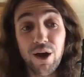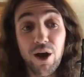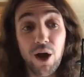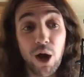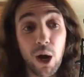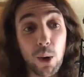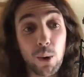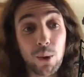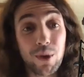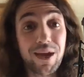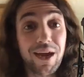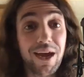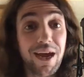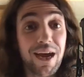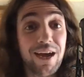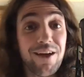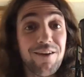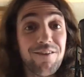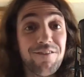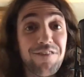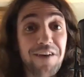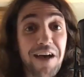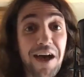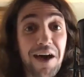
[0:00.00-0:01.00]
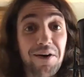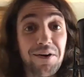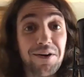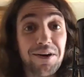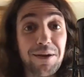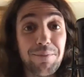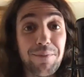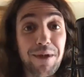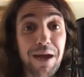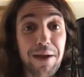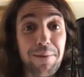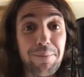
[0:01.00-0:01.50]
Okay, valid
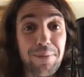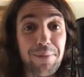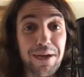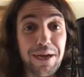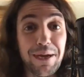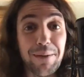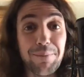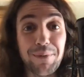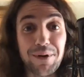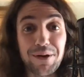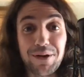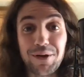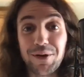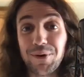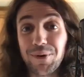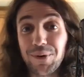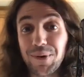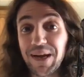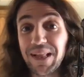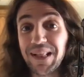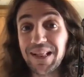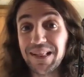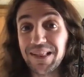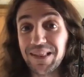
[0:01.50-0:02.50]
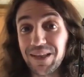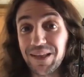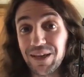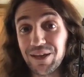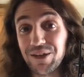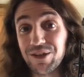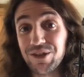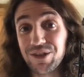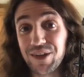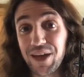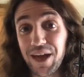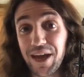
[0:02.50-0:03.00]
it may be, but you're at
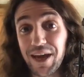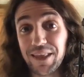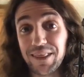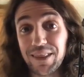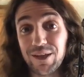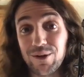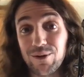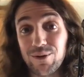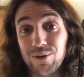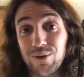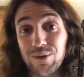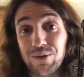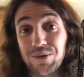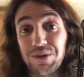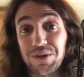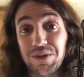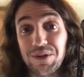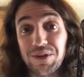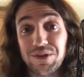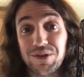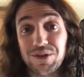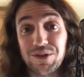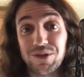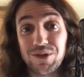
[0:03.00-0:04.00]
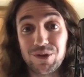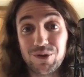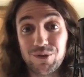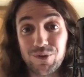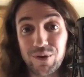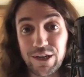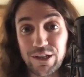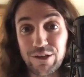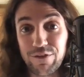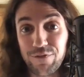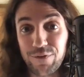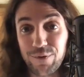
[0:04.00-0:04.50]
least saying that you're using this as a
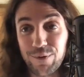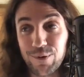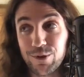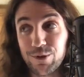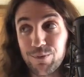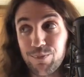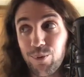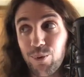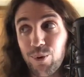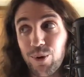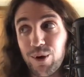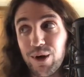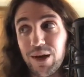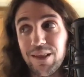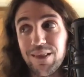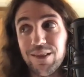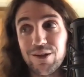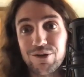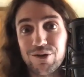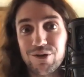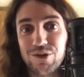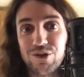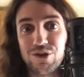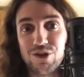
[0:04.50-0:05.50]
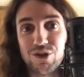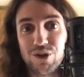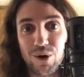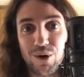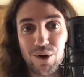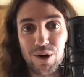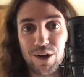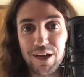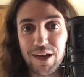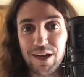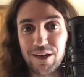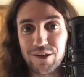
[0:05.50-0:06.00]
transference point, and this is
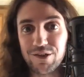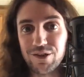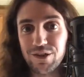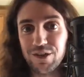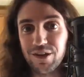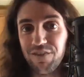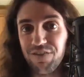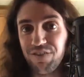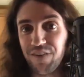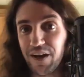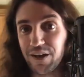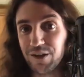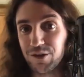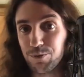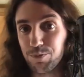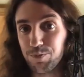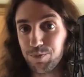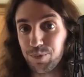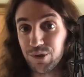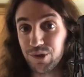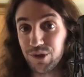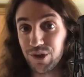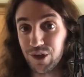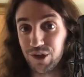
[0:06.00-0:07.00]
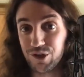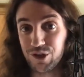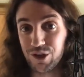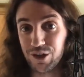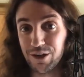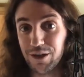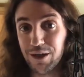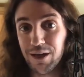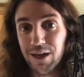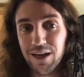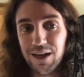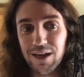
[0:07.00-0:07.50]
starting as the defense
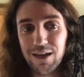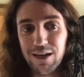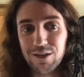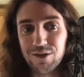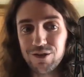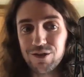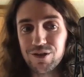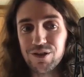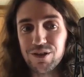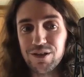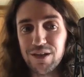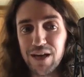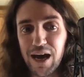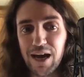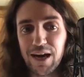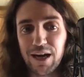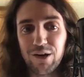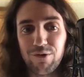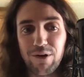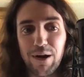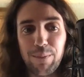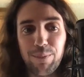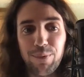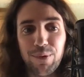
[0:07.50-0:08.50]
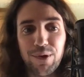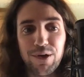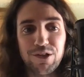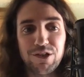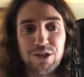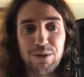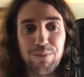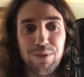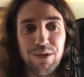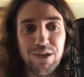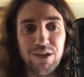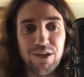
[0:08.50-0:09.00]
position. This is not a great place
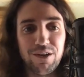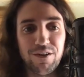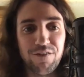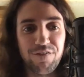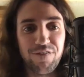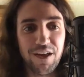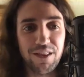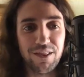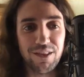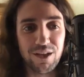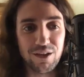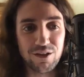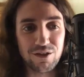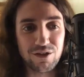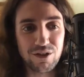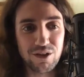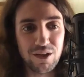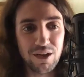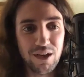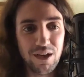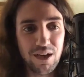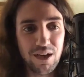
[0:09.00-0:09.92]
to be to defend this.